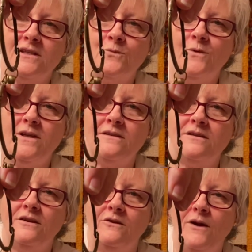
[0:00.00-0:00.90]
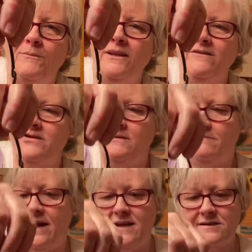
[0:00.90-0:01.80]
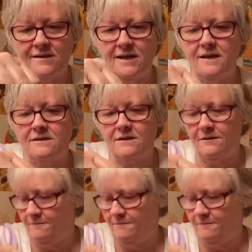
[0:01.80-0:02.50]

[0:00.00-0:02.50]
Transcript: sweet too. I believe she makes these.